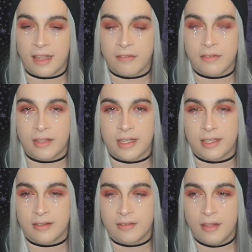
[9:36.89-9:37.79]
I feel
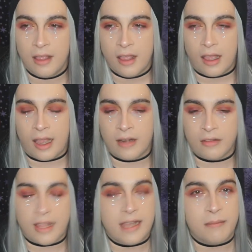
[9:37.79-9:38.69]
like I don't
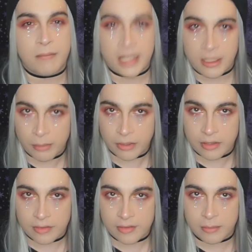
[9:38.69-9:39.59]
like mini books